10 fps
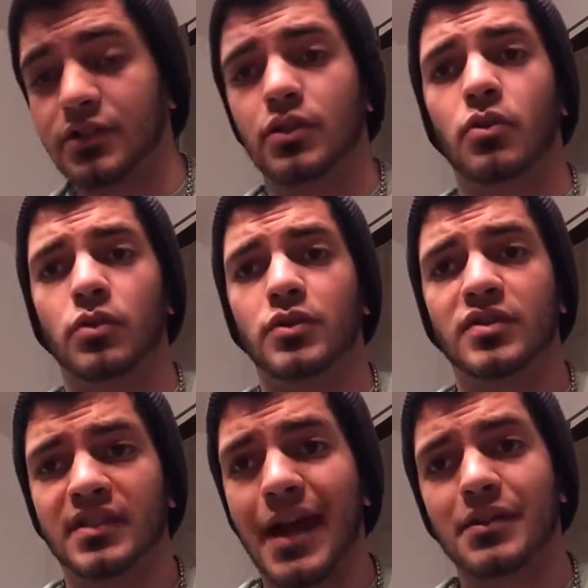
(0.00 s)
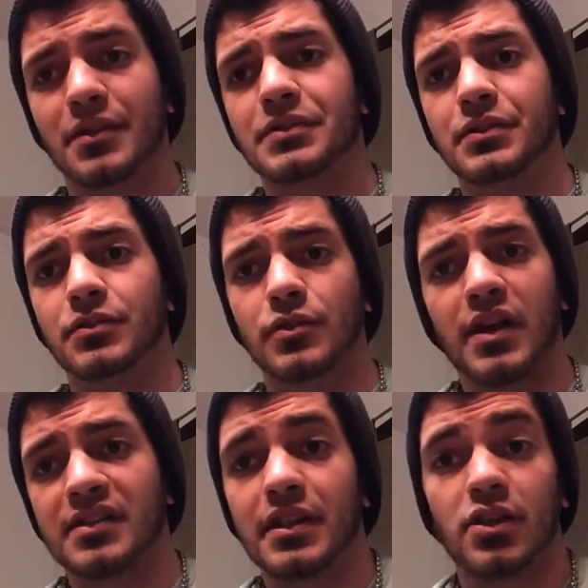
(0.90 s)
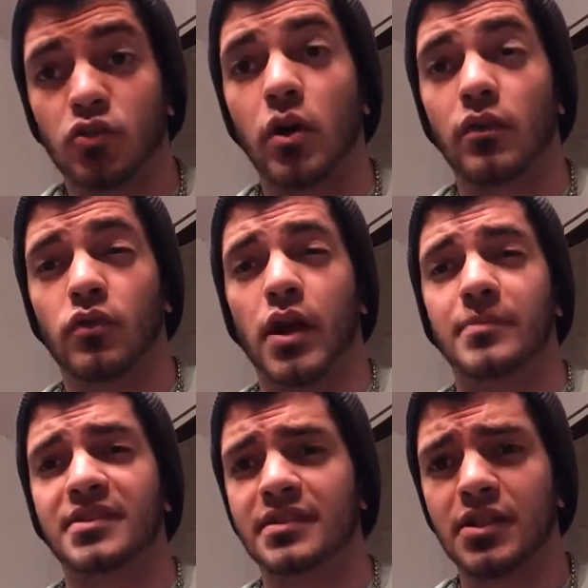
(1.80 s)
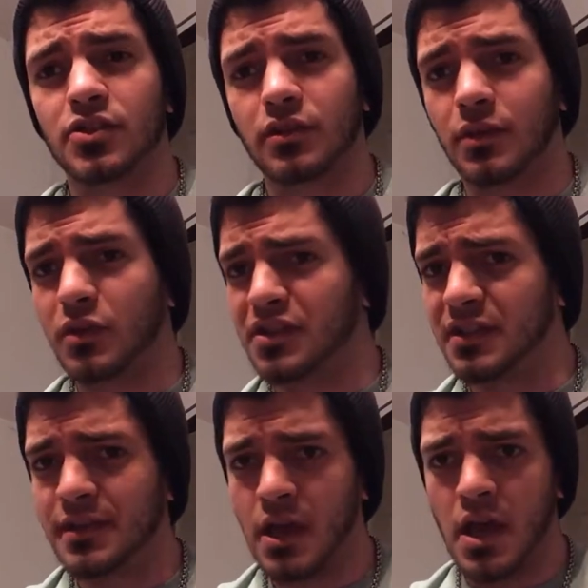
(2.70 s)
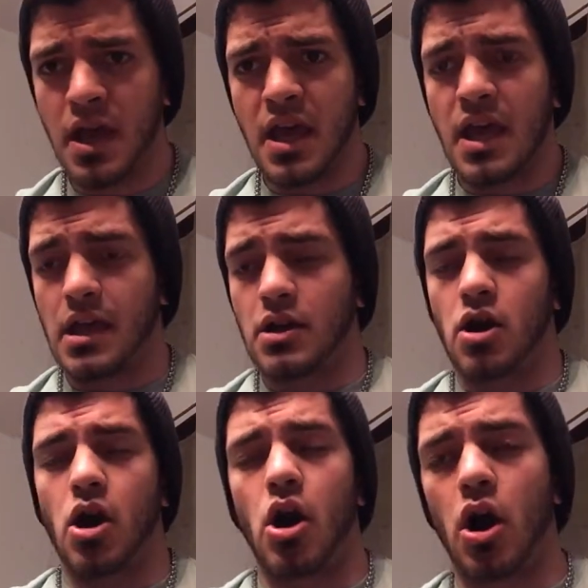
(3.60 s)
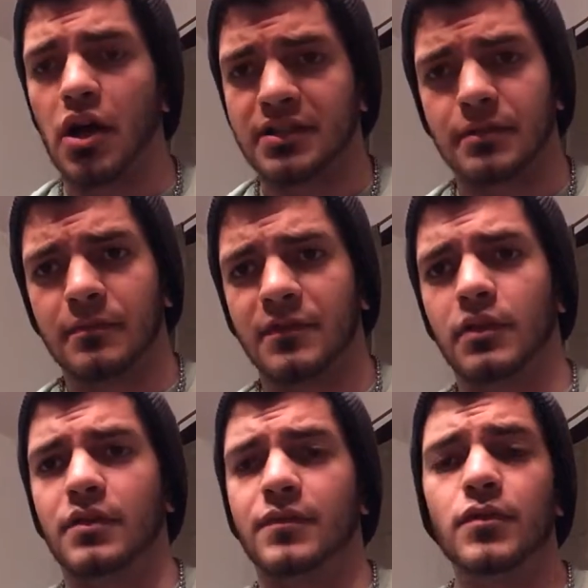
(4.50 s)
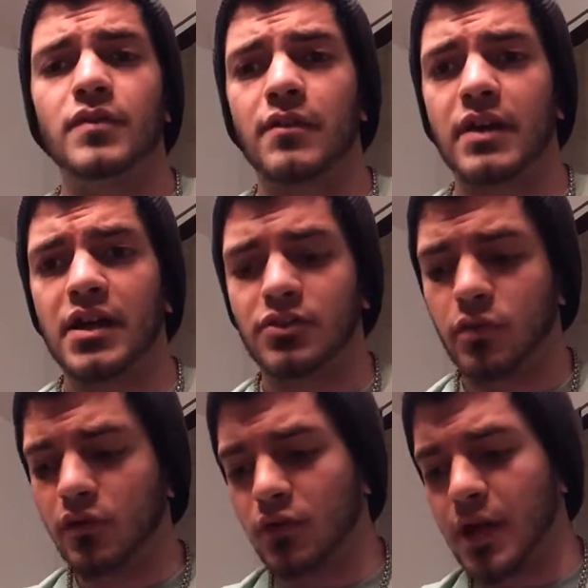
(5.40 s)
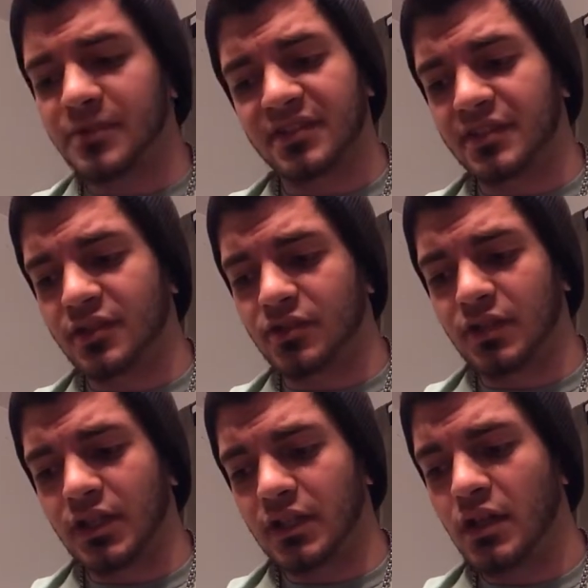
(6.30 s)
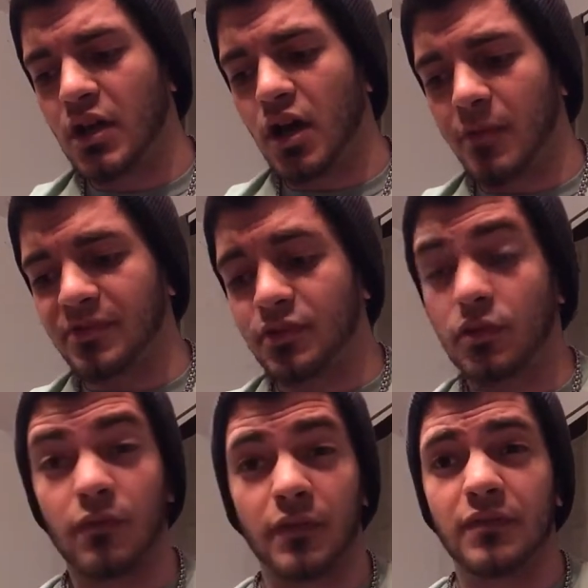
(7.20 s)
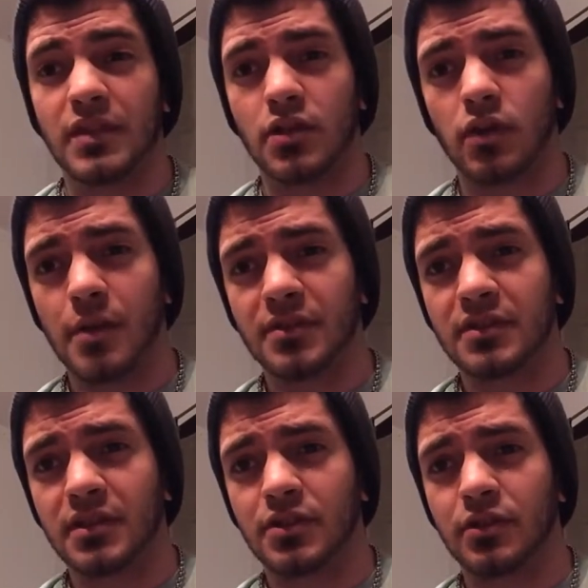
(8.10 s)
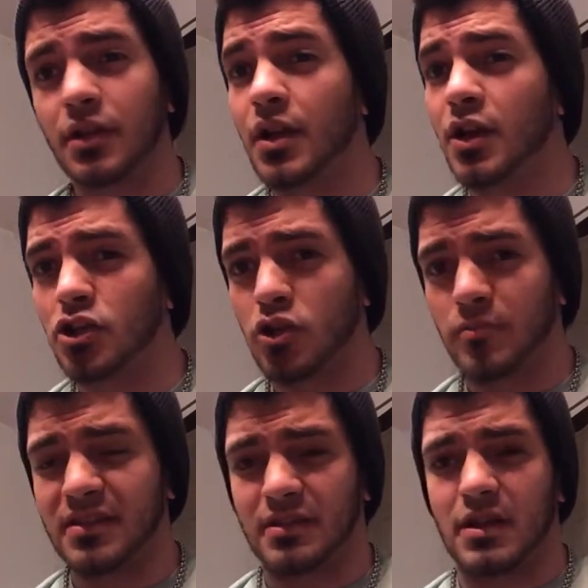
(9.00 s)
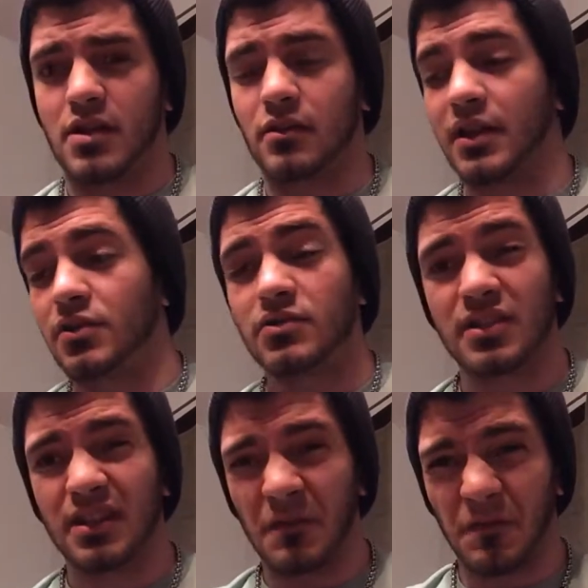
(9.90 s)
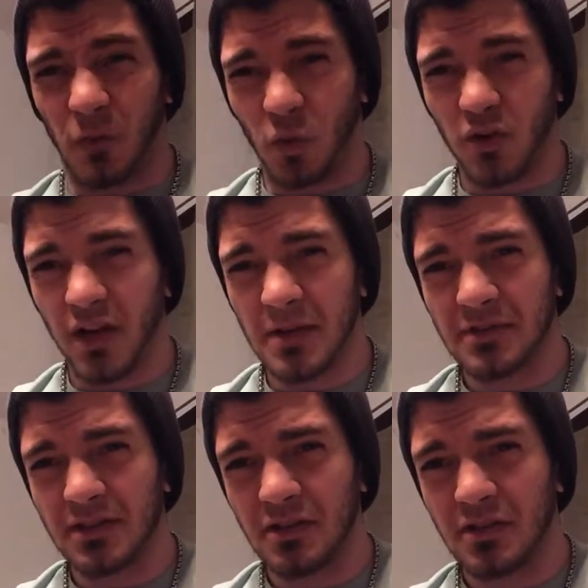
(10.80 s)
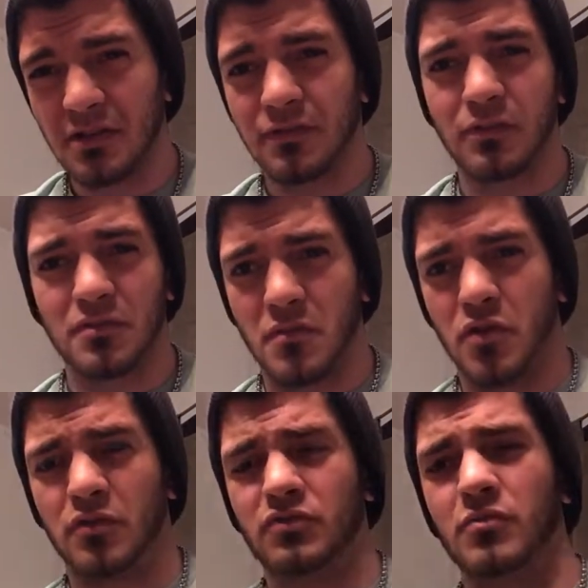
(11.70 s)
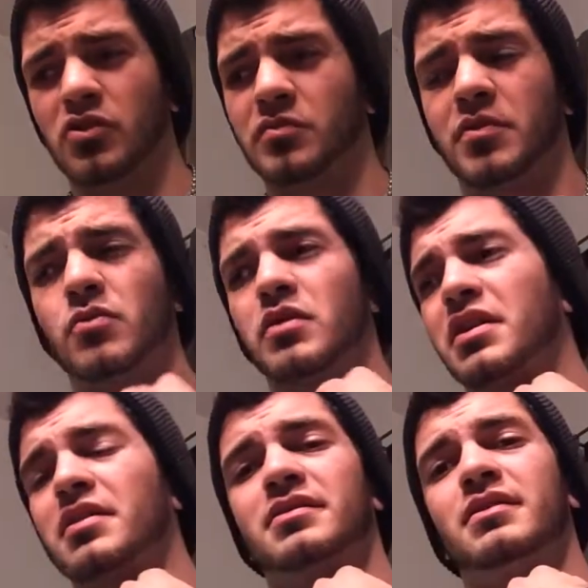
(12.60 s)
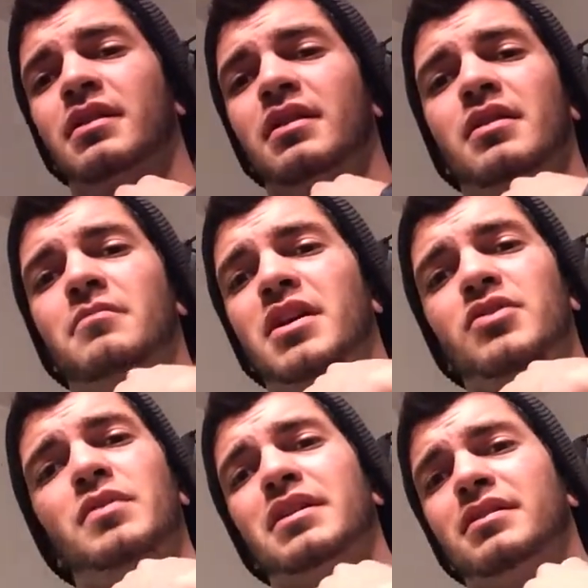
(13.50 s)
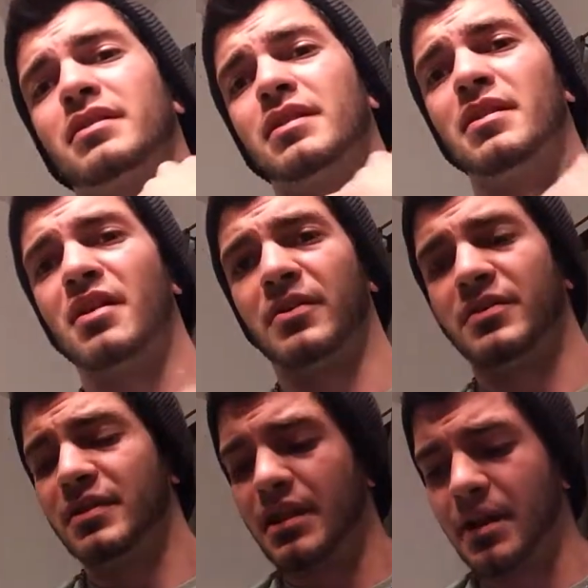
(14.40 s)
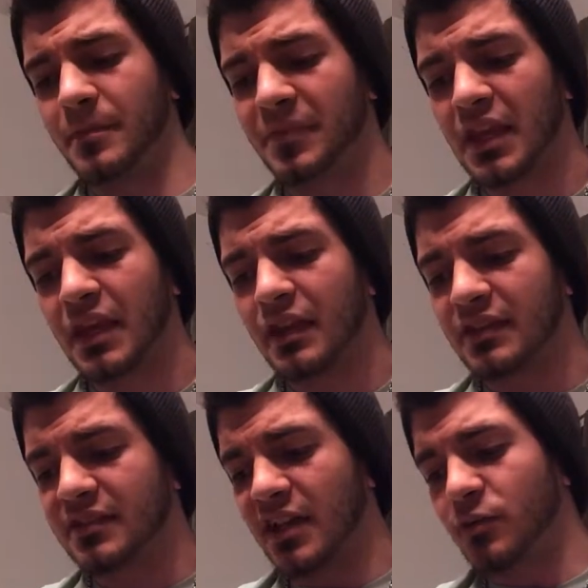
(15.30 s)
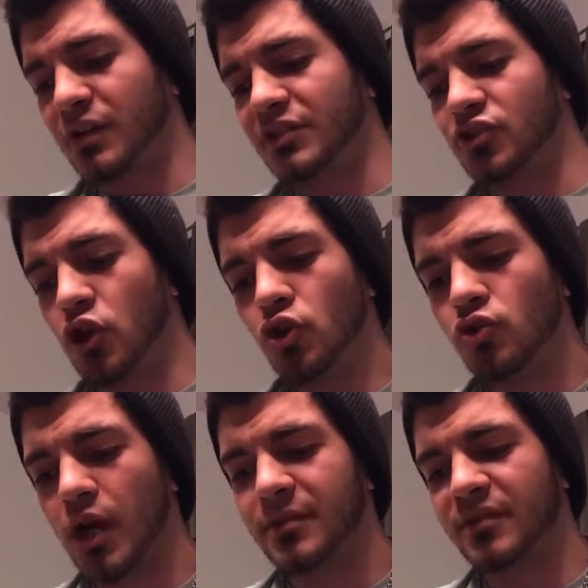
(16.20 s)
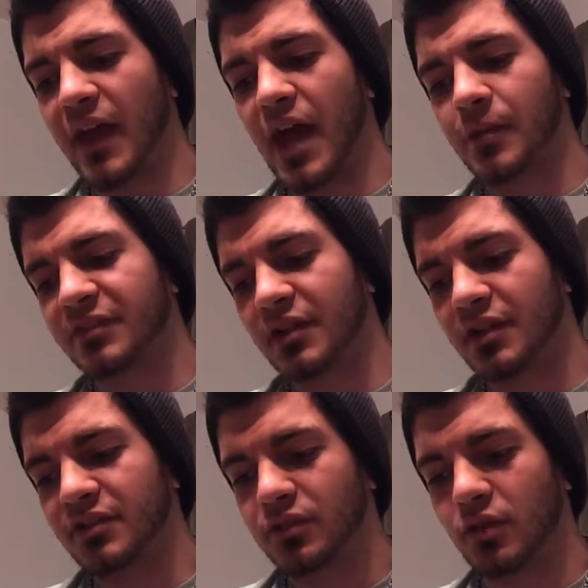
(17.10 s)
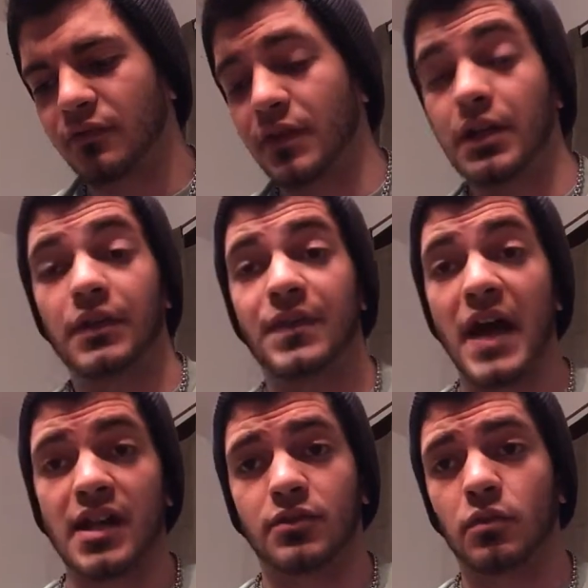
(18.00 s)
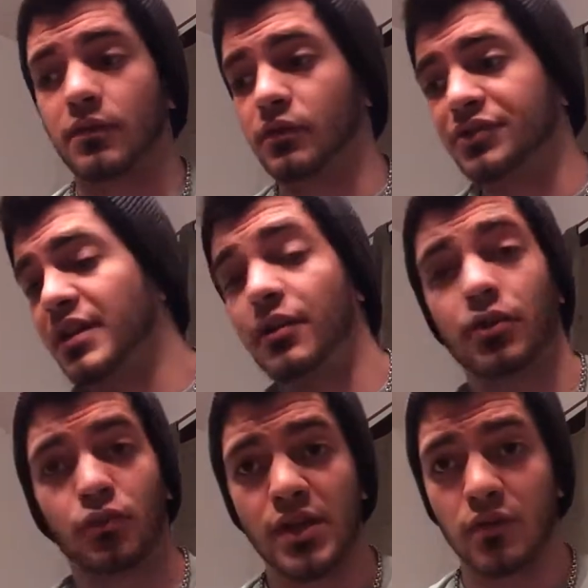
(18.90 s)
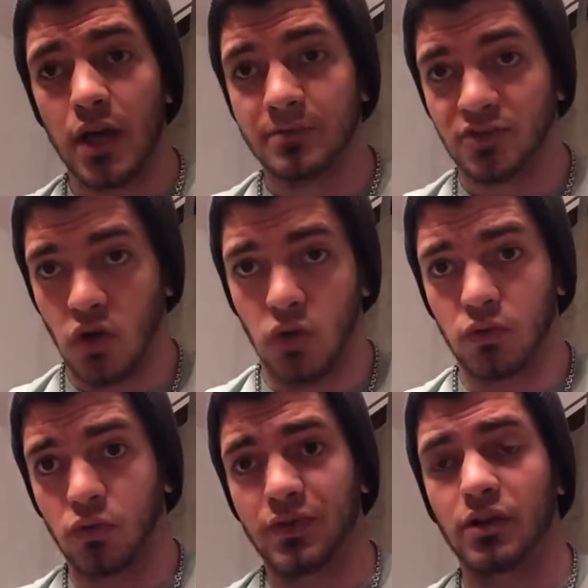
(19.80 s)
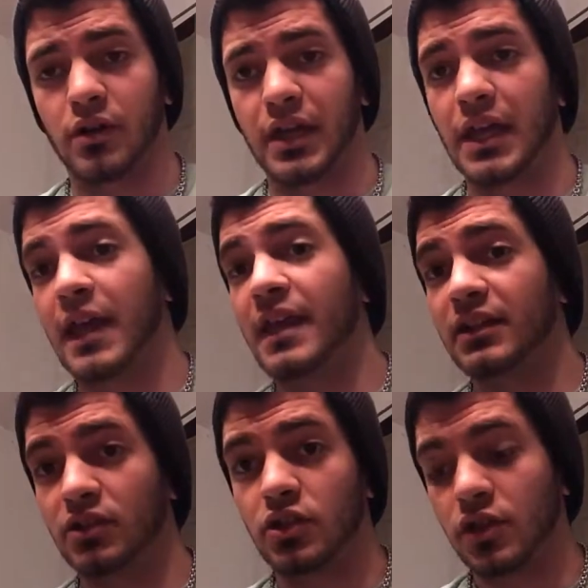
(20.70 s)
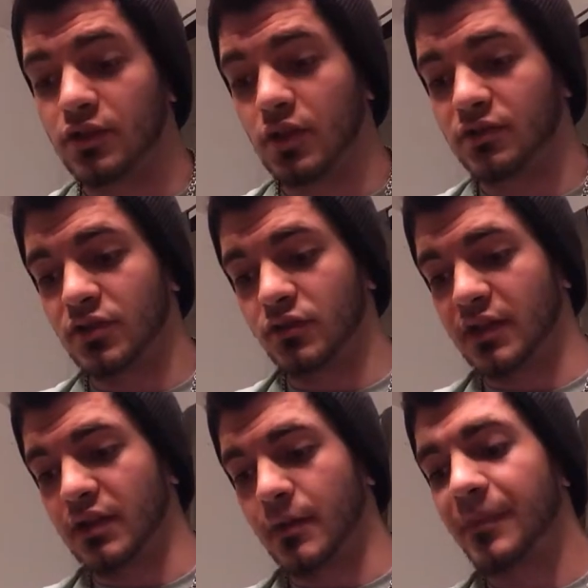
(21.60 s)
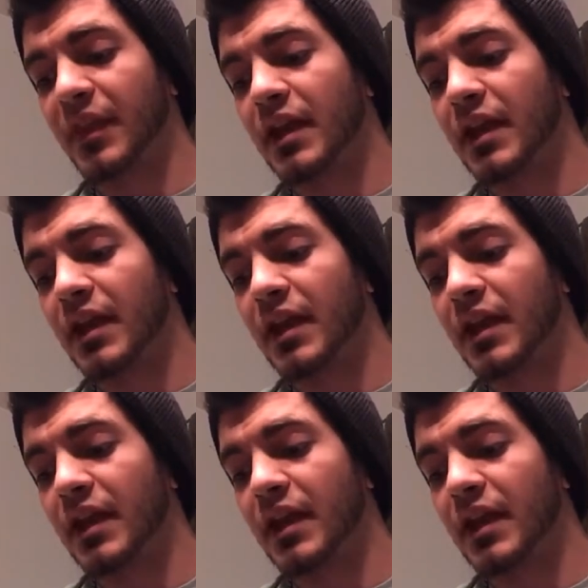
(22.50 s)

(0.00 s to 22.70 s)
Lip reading: So, when you stack the two, you actually get 12 grams of citrulline, which is an awesome feeling. If you've never had 12 grams of citrulline up to 15 grams of citrulline, you're missing out. Like, you think that 4 grams is good with most pre-workouts? Man, you ain't seen nothing yet. The second one is 2 grams of agmatine sulfate. That's wonderful. So, you get 3 grams total with all that. That's a good dosage right there.